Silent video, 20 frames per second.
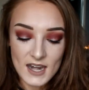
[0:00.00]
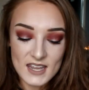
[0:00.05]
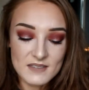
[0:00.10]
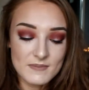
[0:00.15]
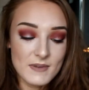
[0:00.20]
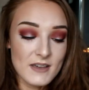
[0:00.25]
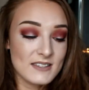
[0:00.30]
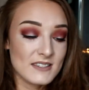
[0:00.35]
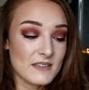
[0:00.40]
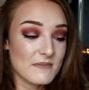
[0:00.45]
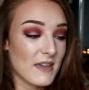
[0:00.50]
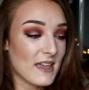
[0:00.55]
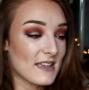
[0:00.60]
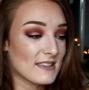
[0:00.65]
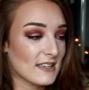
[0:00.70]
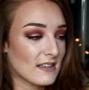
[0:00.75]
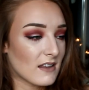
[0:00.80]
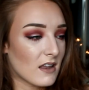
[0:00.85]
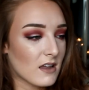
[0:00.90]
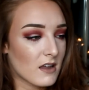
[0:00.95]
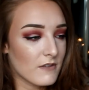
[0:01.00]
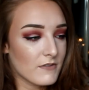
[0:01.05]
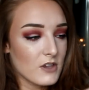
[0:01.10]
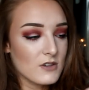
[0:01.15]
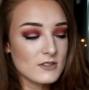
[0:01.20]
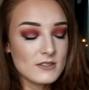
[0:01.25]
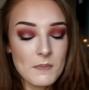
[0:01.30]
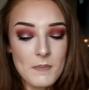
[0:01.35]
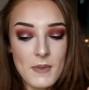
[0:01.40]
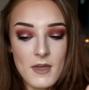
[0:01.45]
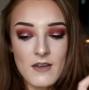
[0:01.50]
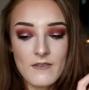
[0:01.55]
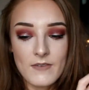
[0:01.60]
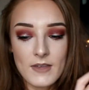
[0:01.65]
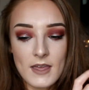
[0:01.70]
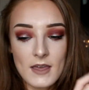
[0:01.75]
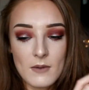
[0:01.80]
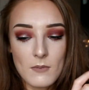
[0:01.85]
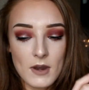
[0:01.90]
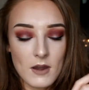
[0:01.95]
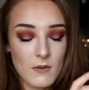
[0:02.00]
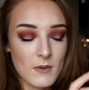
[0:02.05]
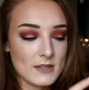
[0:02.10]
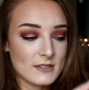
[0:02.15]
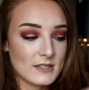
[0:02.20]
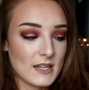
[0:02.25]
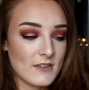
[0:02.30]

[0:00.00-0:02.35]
And it smells amazing. Like I've used a bit of it when I went